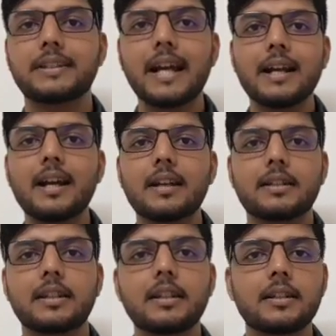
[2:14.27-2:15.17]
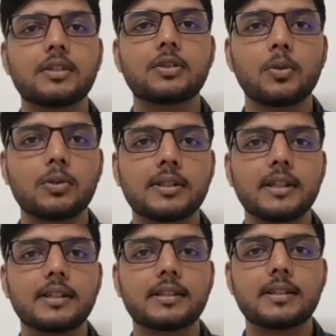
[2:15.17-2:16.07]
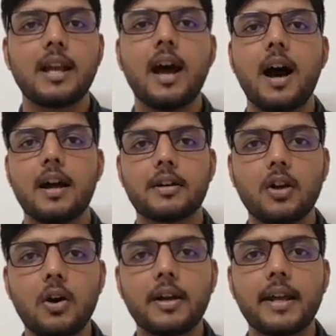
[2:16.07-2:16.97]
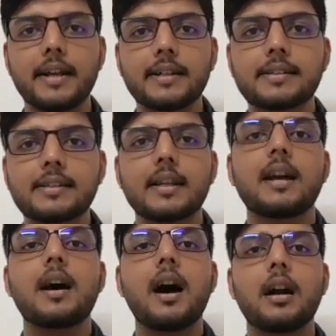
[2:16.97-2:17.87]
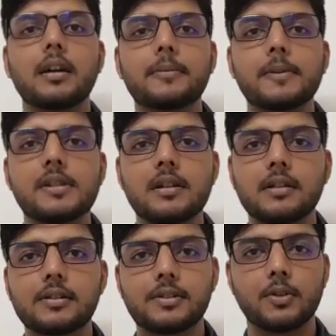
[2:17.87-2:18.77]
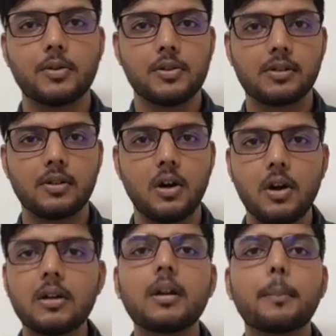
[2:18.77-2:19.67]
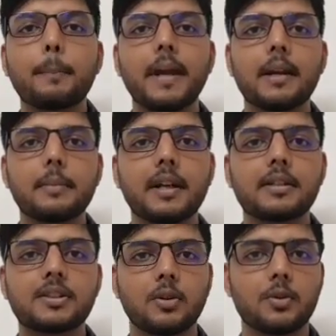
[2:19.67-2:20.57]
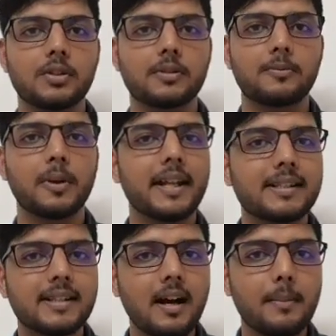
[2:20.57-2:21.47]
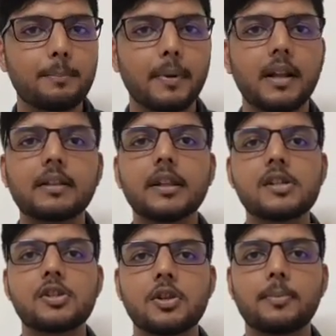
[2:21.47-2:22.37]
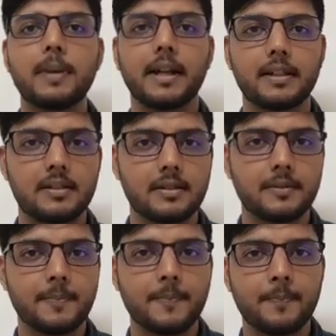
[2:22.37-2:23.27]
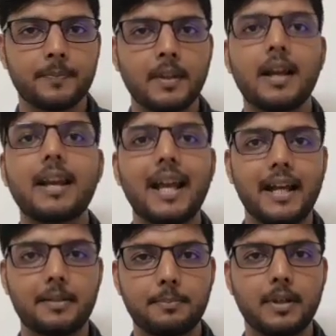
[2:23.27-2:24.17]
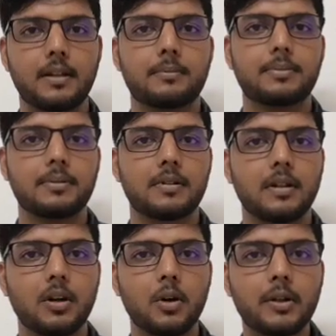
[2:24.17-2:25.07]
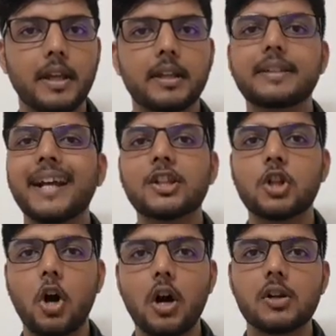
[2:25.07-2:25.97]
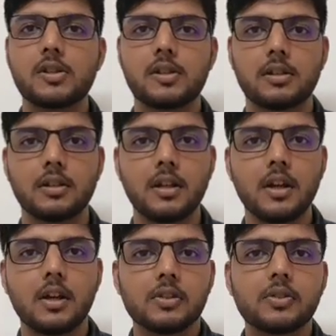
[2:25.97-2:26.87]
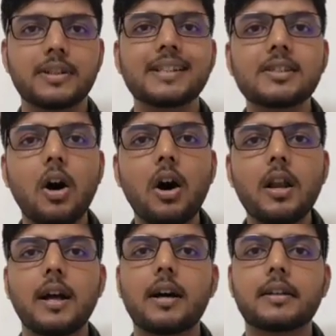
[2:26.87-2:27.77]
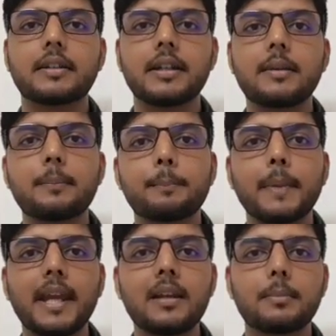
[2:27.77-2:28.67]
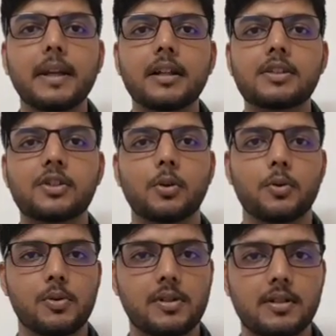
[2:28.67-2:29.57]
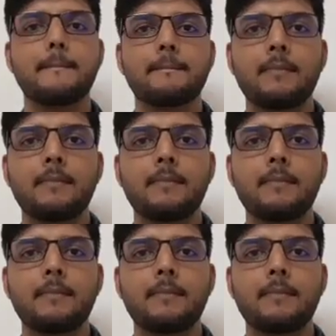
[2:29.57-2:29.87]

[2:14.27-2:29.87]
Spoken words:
that are the sources are known as artificial source or man-made source. For example, this tube light bulb, okay, that torch. So these all are the man-made source.